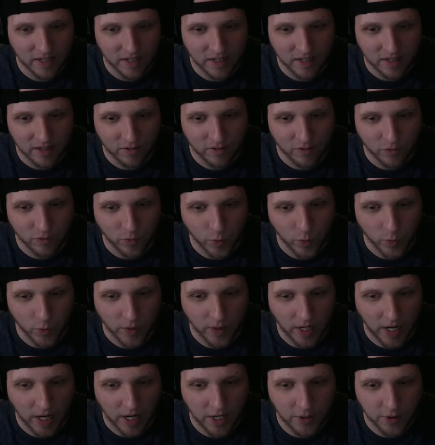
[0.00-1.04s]
for
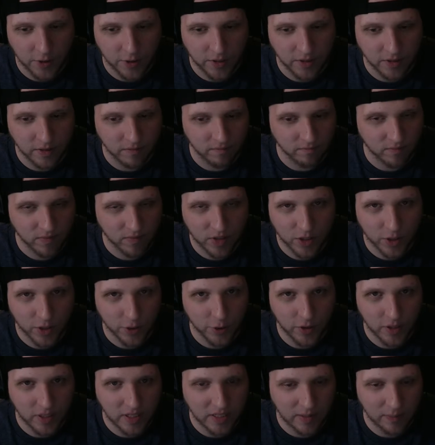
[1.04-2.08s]
130
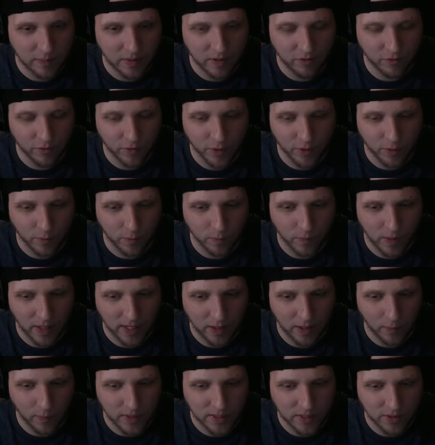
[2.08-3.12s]
something for like
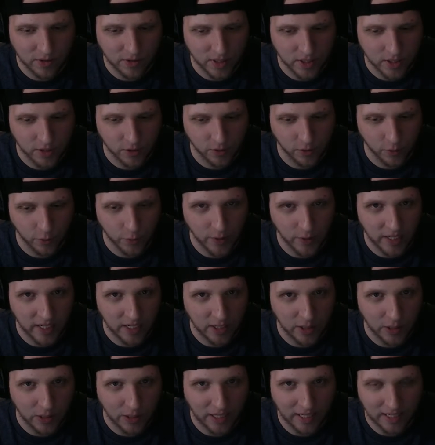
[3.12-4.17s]
Western Digital Green, or
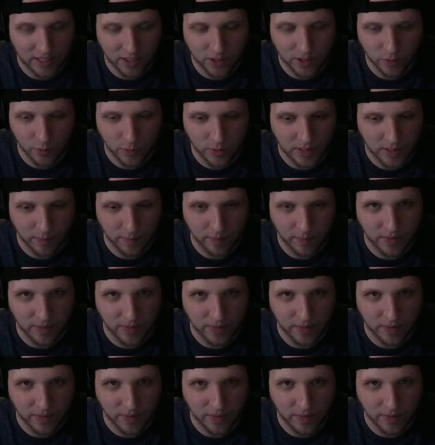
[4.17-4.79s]
like 2 something.